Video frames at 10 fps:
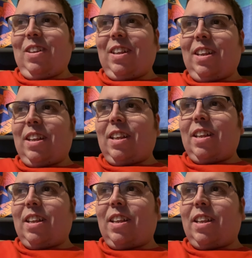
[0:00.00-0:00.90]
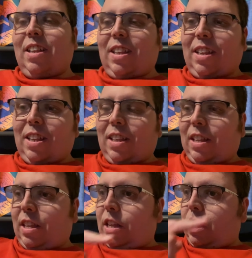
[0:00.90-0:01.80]

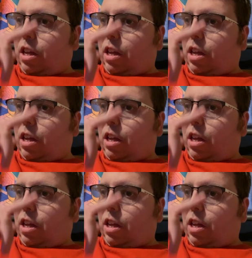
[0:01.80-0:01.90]
Nothing is said.